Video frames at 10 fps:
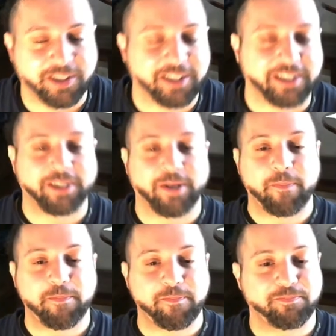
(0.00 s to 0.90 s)
like,
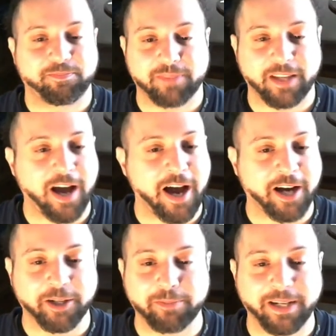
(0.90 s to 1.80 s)

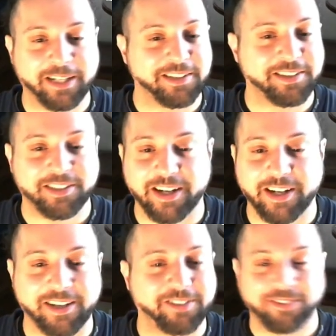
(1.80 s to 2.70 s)
Iron Maiden
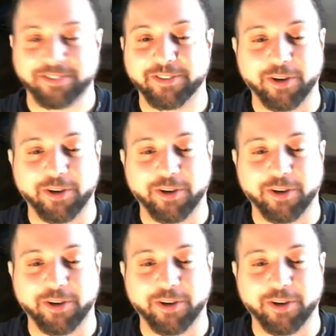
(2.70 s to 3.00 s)
style